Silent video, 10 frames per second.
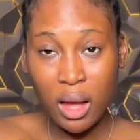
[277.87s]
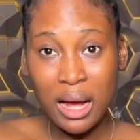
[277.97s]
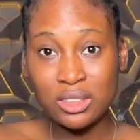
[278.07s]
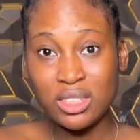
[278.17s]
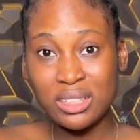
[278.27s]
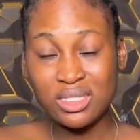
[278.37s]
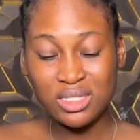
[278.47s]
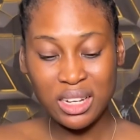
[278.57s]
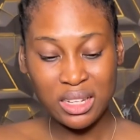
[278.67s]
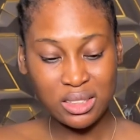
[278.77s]
Actually,
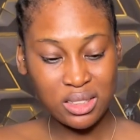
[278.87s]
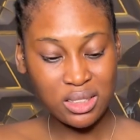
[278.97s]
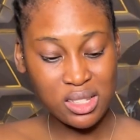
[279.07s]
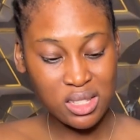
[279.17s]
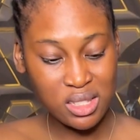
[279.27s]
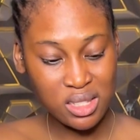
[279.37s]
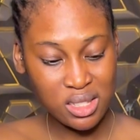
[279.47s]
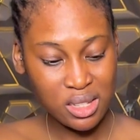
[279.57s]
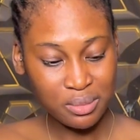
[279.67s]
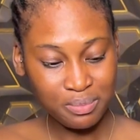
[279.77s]
you guys,
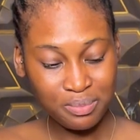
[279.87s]
this